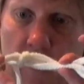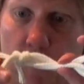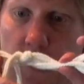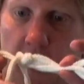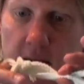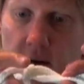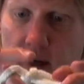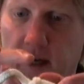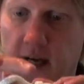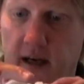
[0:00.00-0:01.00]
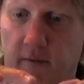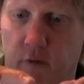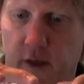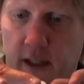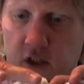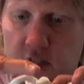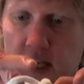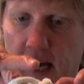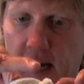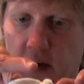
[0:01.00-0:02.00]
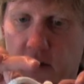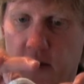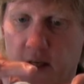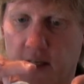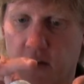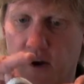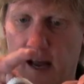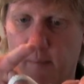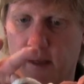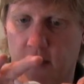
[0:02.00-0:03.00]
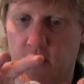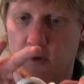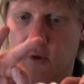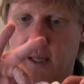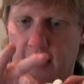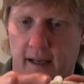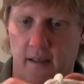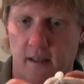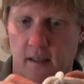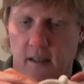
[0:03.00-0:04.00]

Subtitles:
but I kind of reach down and grab it through that,